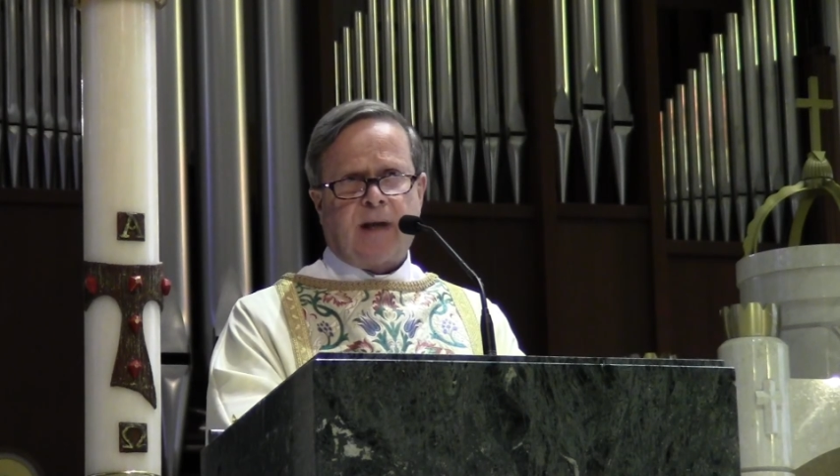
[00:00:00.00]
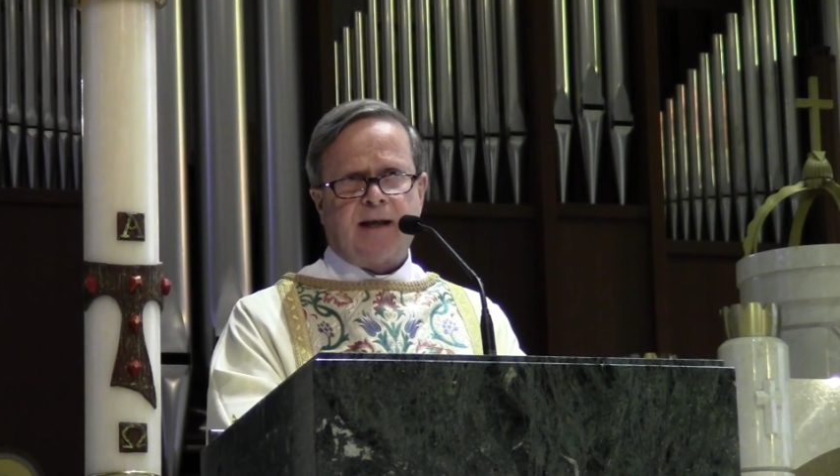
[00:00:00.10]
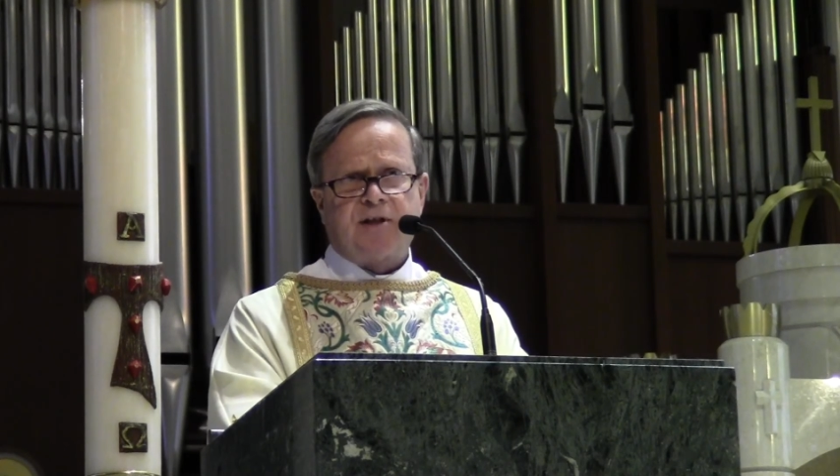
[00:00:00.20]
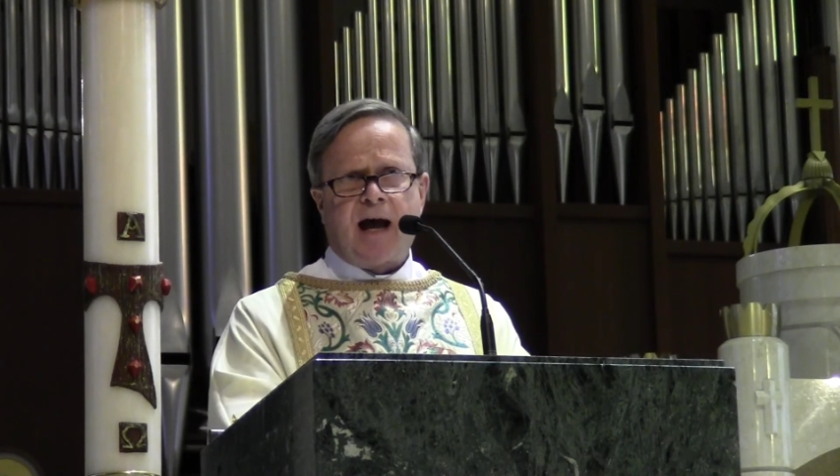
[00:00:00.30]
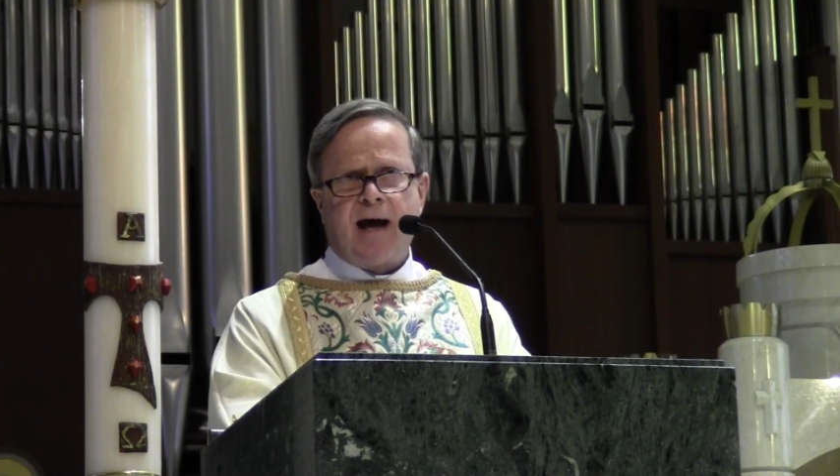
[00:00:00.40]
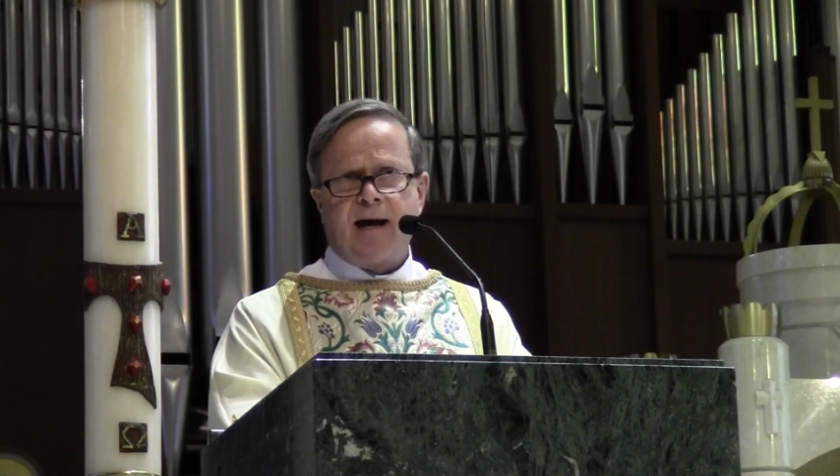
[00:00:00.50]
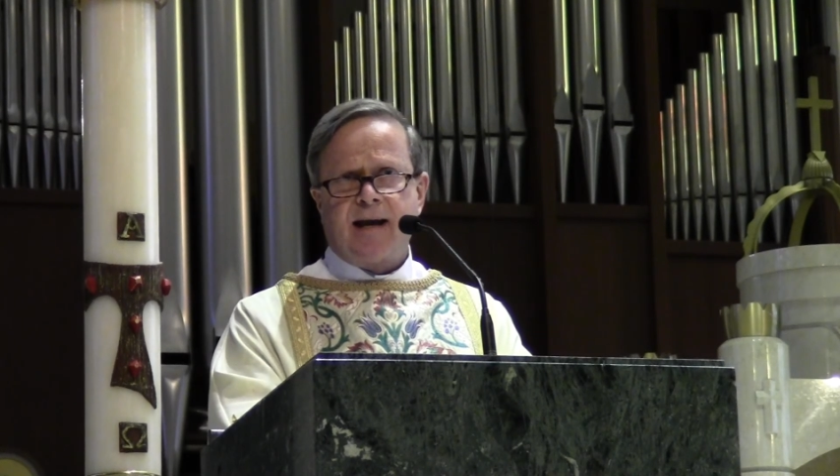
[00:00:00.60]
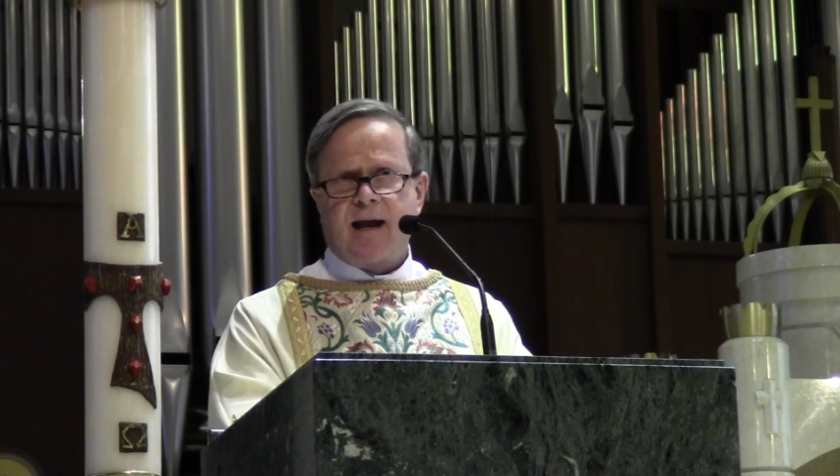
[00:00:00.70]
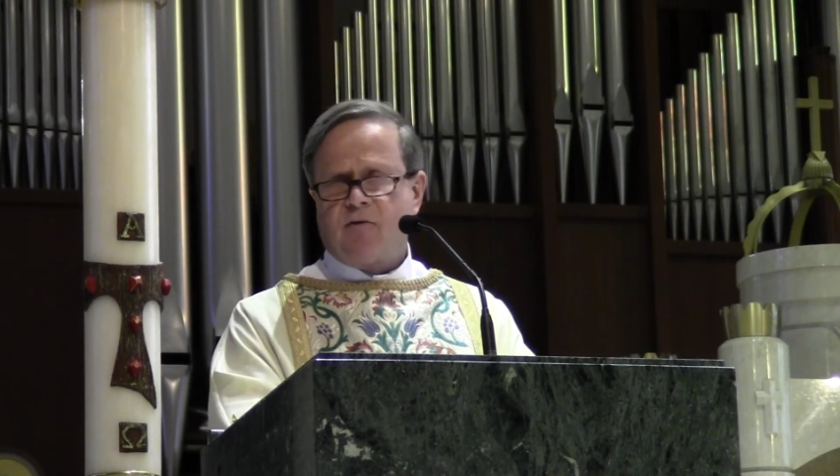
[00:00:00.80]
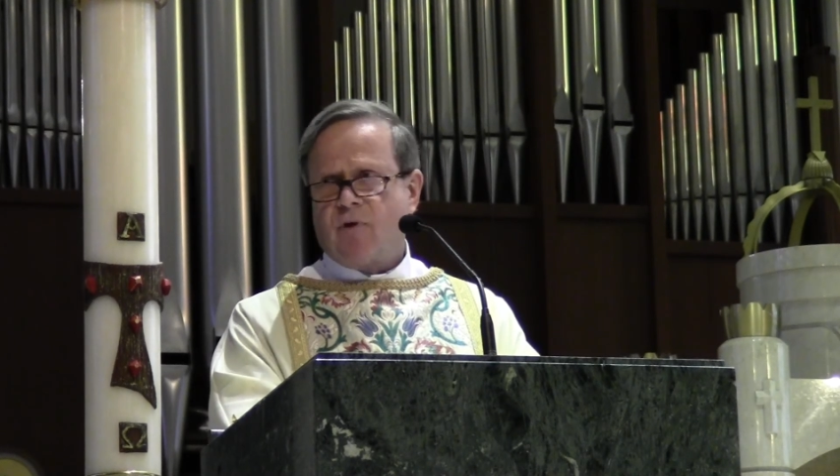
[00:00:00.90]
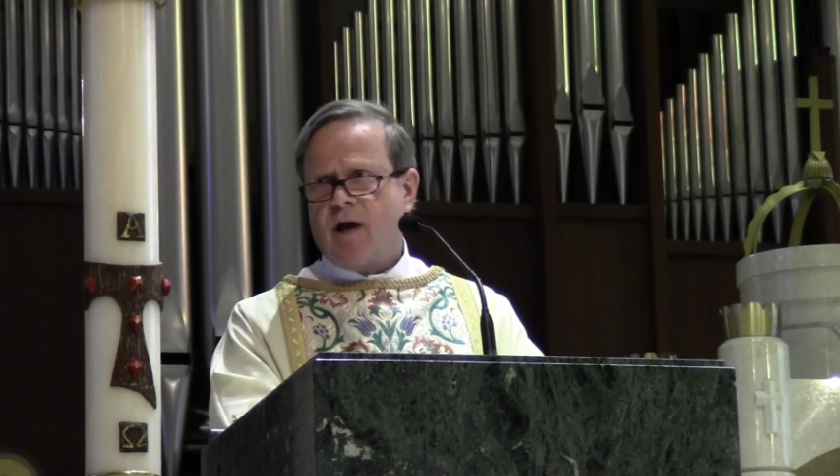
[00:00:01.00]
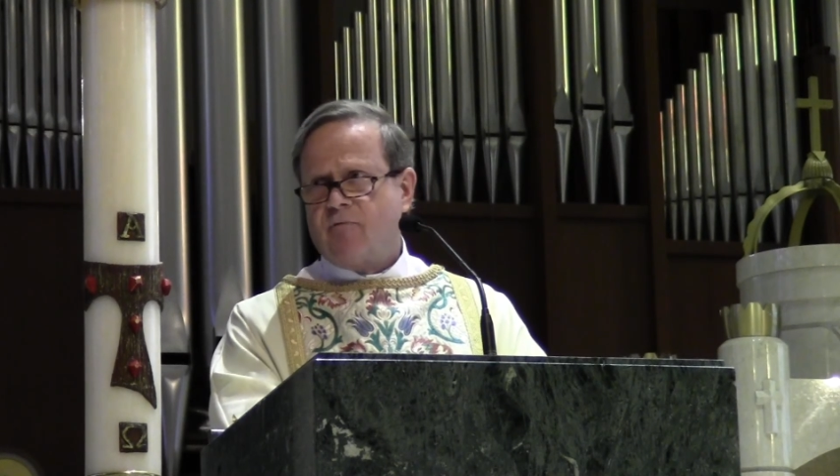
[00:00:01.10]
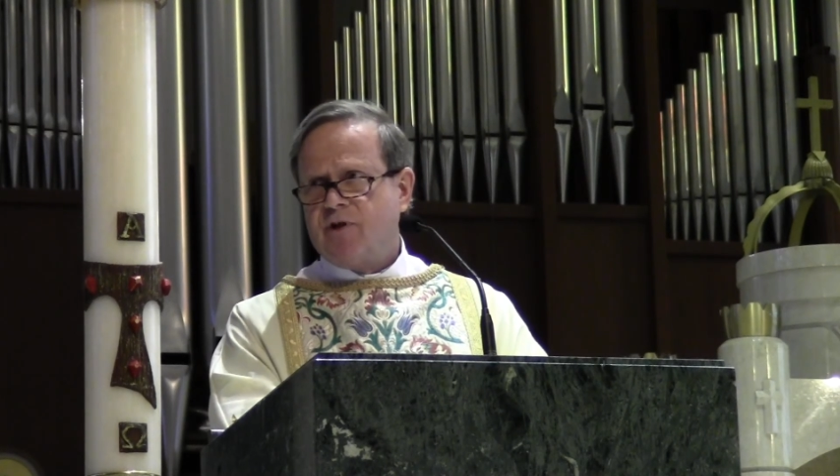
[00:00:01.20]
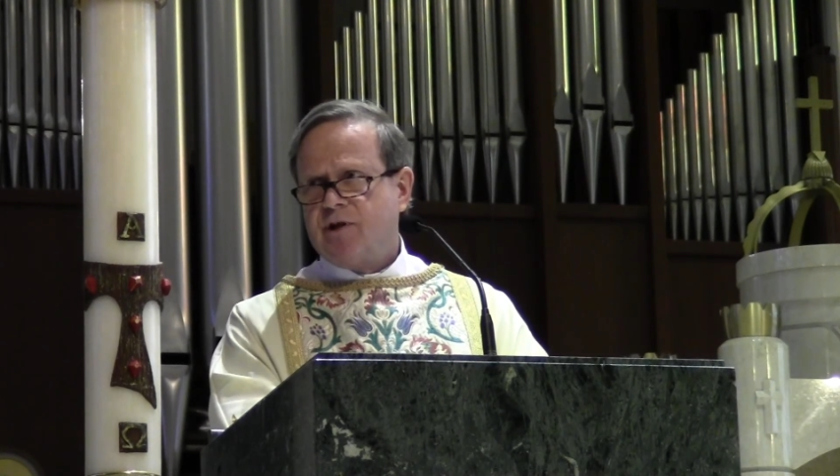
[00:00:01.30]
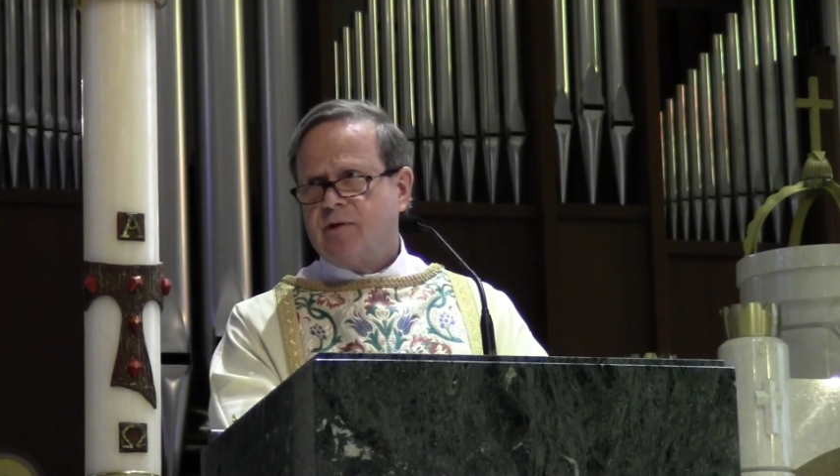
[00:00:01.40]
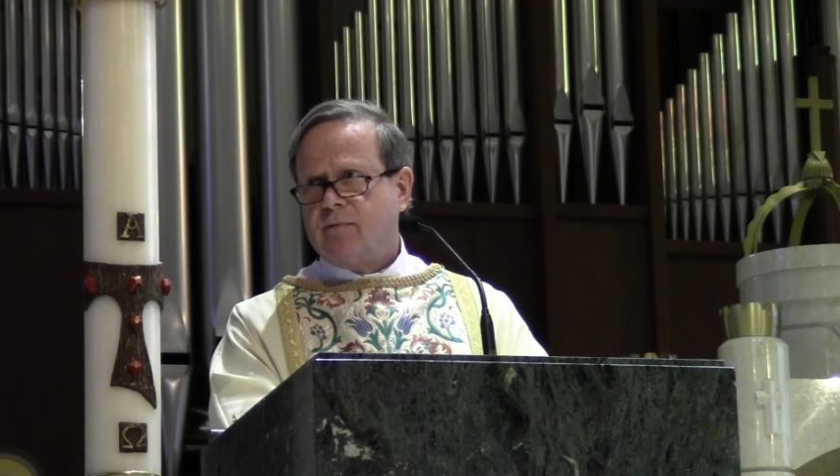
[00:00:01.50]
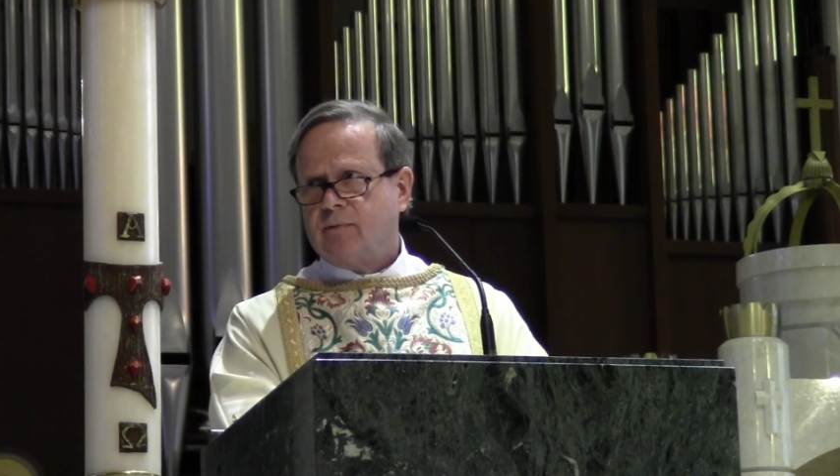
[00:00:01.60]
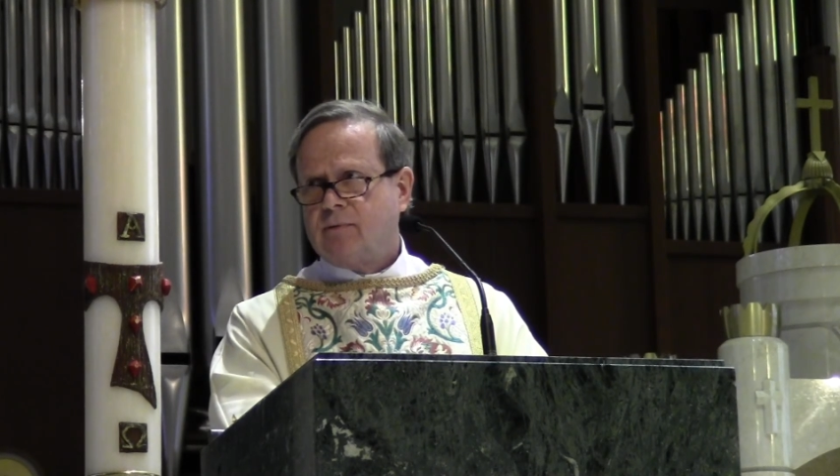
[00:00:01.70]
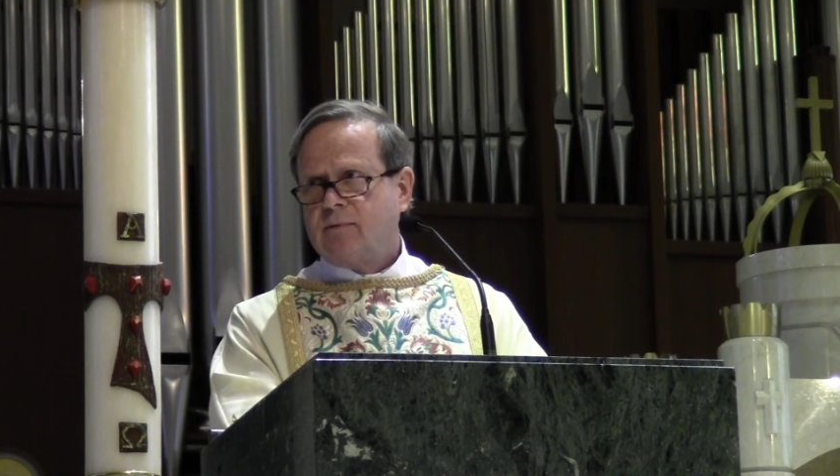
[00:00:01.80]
as I have loved you.